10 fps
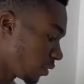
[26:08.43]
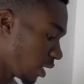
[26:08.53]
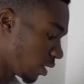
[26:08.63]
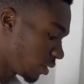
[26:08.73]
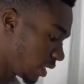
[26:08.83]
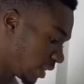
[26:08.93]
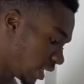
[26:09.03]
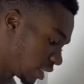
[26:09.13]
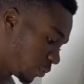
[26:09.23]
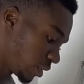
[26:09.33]
to calculate the
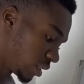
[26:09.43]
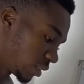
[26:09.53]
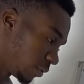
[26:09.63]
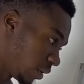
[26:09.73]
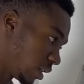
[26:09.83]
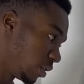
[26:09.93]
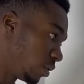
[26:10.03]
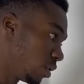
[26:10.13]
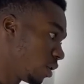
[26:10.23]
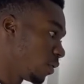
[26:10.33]
net present value
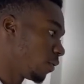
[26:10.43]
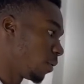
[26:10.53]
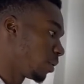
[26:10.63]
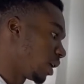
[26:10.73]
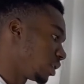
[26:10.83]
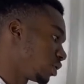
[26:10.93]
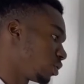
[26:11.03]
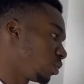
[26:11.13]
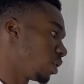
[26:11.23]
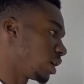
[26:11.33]
for plant
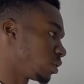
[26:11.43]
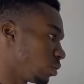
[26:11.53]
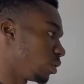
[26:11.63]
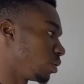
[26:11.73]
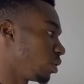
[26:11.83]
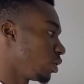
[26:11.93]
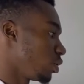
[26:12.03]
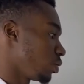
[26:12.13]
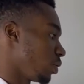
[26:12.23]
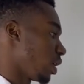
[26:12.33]
2 as well.
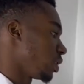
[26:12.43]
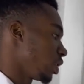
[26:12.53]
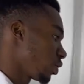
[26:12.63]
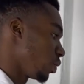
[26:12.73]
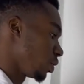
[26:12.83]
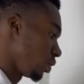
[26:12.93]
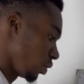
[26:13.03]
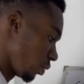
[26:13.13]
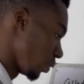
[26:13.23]
So we can just continue